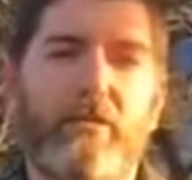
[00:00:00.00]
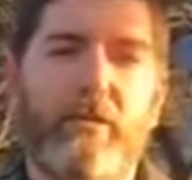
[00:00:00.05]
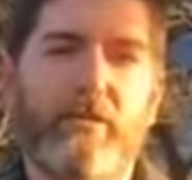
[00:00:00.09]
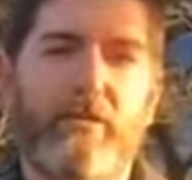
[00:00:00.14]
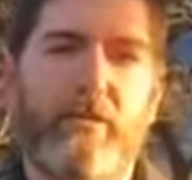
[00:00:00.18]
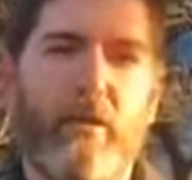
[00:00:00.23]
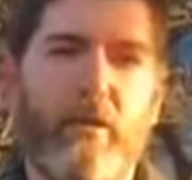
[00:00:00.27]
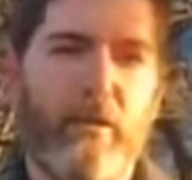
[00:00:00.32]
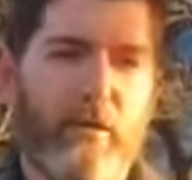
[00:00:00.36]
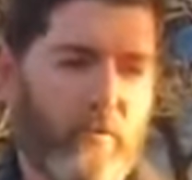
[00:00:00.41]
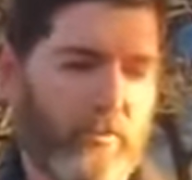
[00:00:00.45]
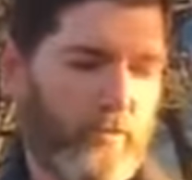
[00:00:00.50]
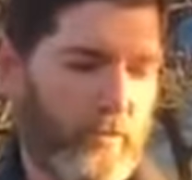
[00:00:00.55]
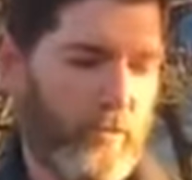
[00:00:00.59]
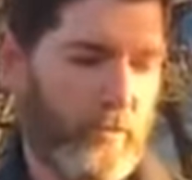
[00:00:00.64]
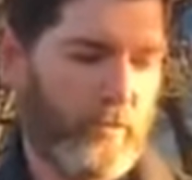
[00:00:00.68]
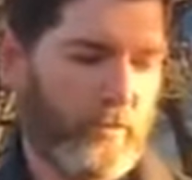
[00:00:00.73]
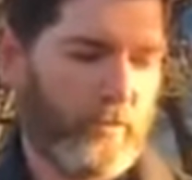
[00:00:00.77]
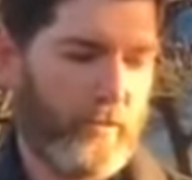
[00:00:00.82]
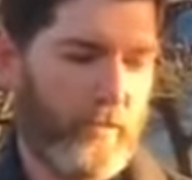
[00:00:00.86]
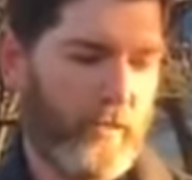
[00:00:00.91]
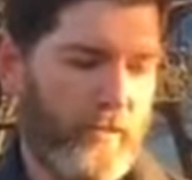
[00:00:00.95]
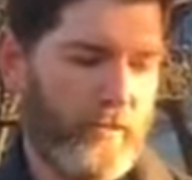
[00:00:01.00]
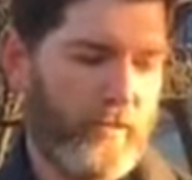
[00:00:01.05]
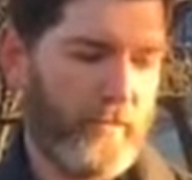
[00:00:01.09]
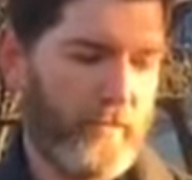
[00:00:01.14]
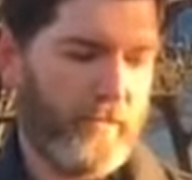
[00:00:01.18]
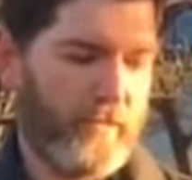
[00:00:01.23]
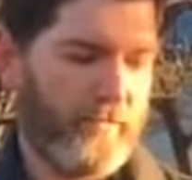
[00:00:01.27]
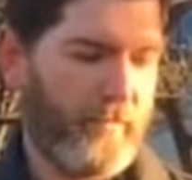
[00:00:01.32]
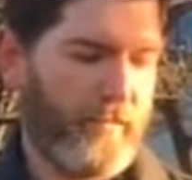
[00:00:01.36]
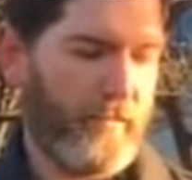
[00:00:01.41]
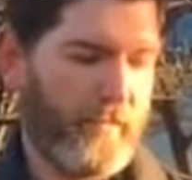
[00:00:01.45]
of hard work to earn
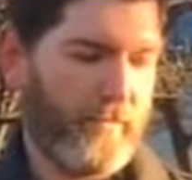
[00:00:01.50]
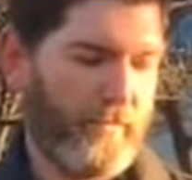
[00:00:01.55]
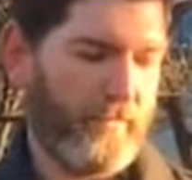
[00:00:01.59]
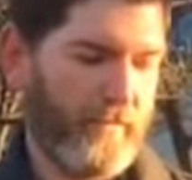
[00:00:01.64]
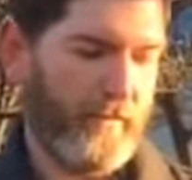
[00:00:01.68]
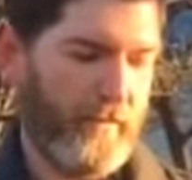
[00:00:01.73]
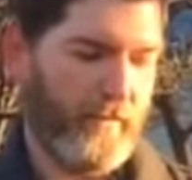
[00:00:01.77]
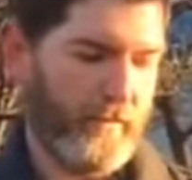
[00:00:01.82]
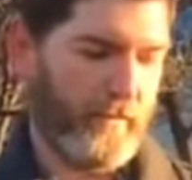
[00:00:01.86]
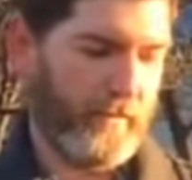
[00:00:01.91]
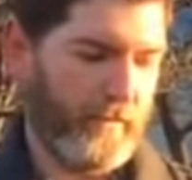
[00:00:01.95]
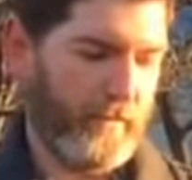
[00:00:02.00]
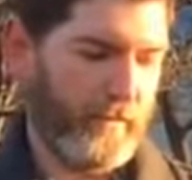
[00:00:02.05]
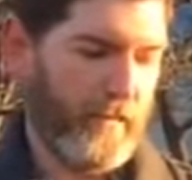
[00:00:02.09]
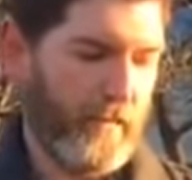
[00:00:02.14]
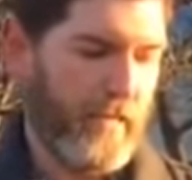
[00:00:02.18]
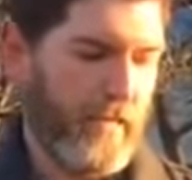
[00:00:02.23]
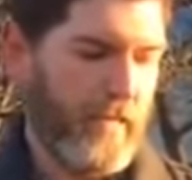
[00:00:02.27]
these benefits.